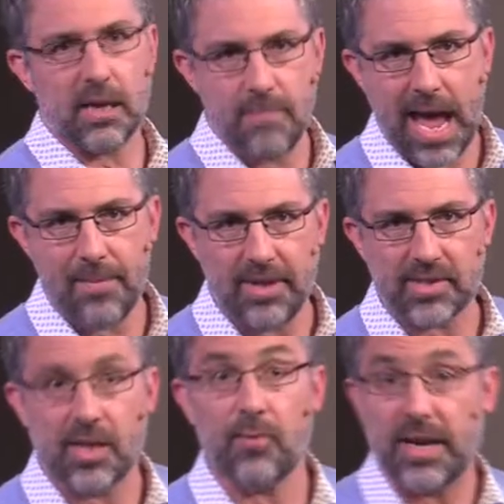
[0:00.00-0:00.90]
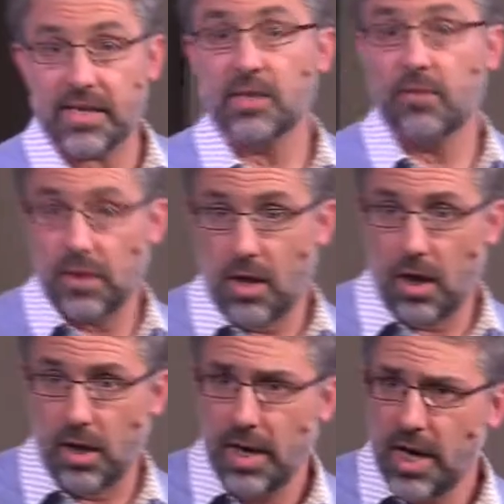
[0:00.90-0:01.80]
Commandments and the rest of the
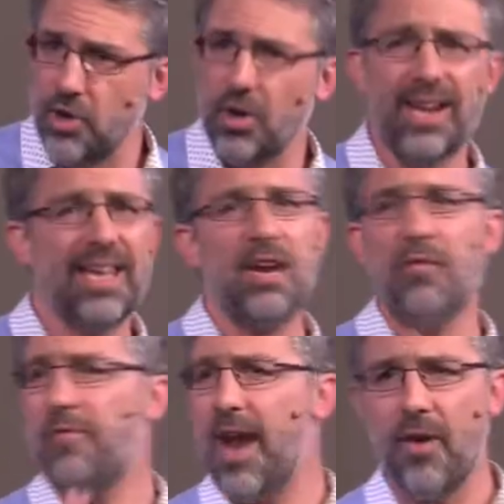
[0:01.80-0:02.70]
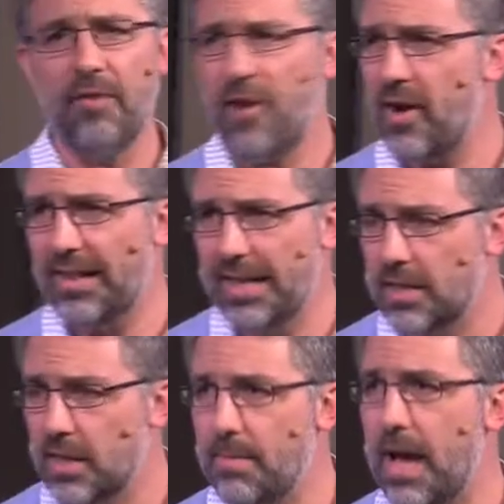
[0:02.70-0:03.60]
law. You're going to hear very, very
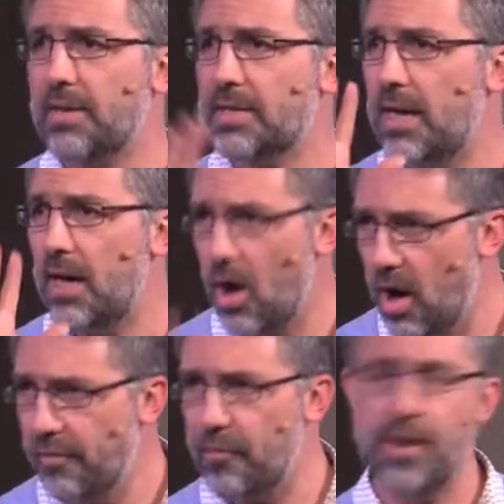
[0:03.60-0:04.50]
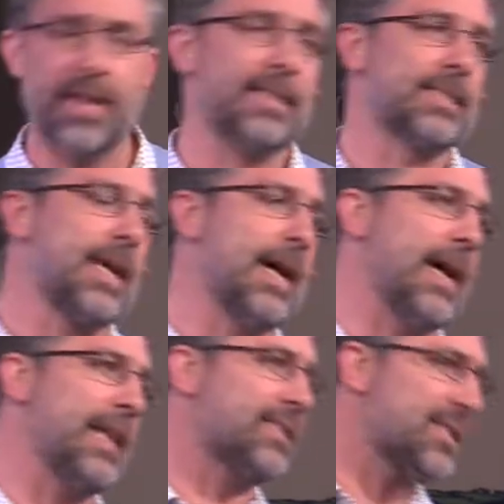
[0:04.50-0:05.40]
little about uh, offerings uh,
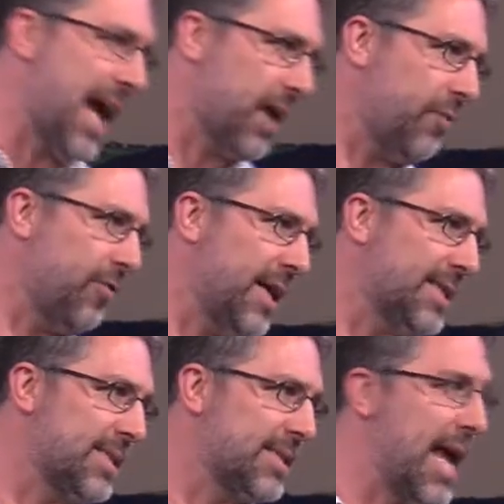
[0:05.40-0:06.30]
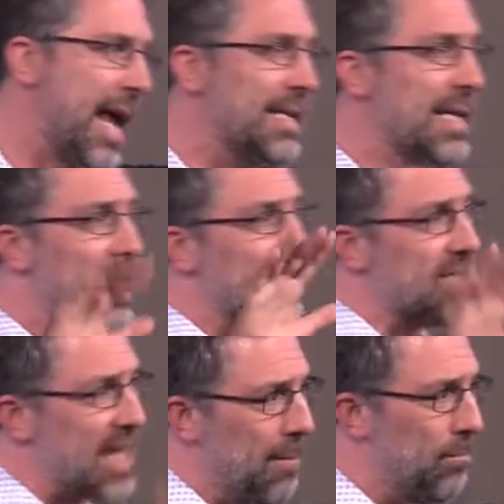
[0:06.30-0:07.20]
and sacrifices and the
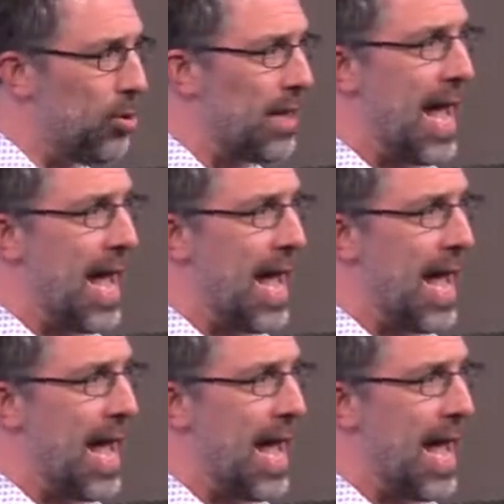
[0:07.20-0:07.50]
temple